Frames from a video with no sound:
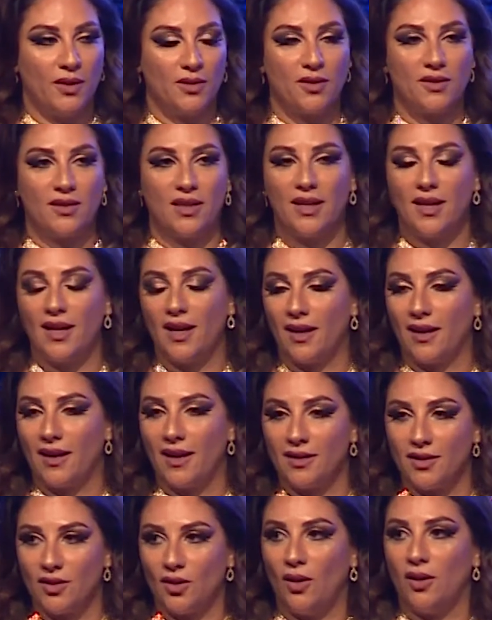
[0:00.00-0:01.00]
because I
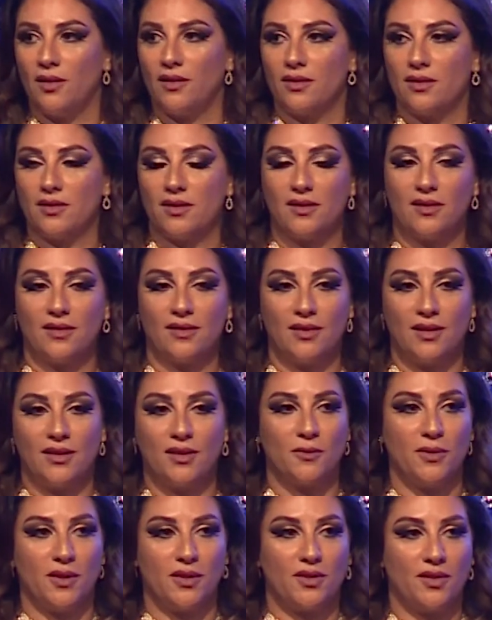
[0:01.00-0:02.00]
get all these
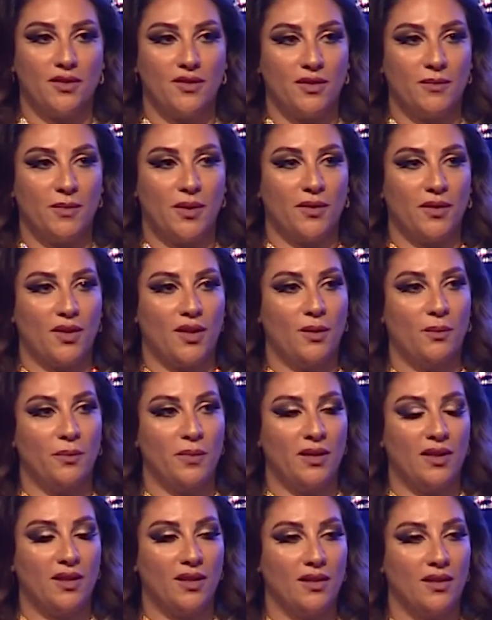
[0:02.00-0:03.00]
questions about the
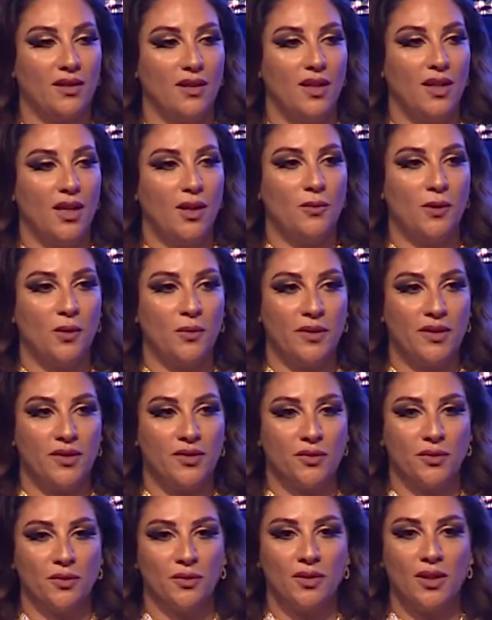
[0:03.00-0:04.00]
company and what we
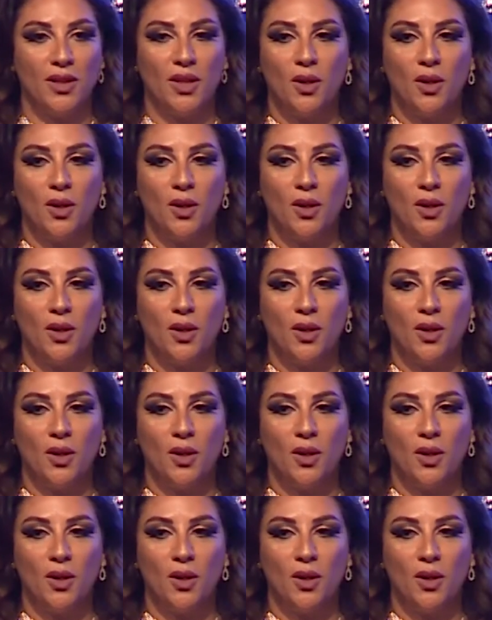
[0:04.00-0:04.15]
do.